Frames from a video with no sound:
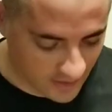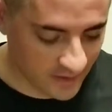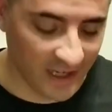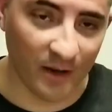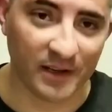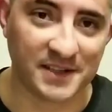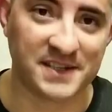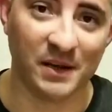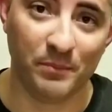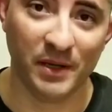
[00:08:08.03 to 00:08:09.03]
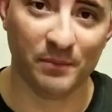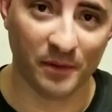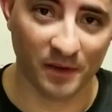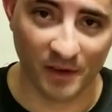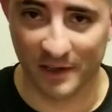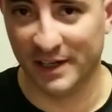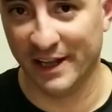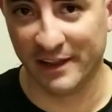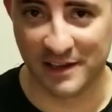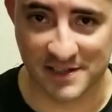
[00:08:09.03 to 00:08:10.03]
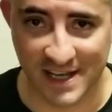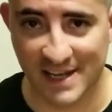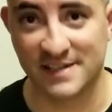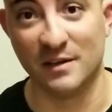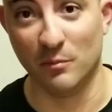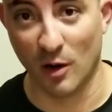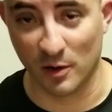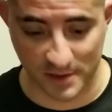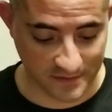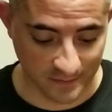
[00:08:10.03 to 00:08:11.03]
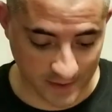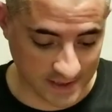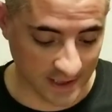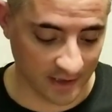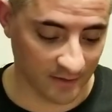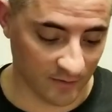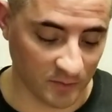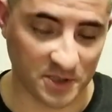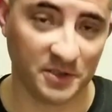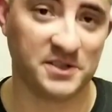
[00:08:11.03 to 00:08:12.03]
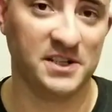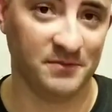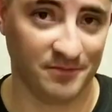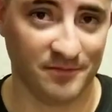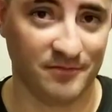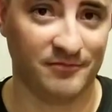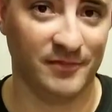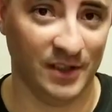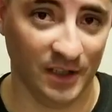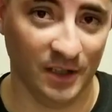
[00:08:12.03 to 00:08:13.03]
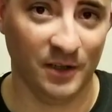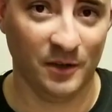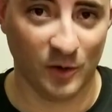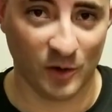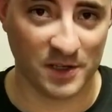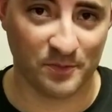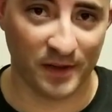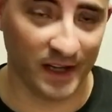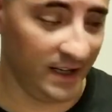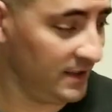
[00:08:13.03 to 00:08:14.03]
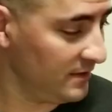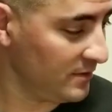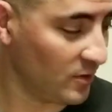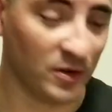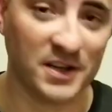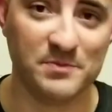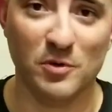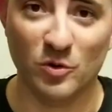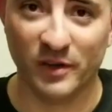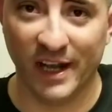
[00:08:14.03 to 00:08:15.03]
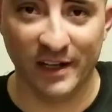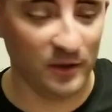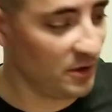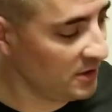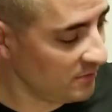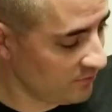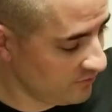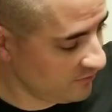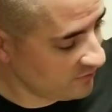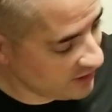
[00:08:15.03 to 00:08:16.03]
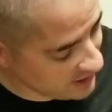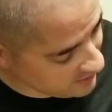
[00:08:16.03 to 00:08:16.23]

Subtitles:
now I can see a pimple on an alien's ass on Mars from this thing, from Jersey. Or his planet, or his moon, Endor, right?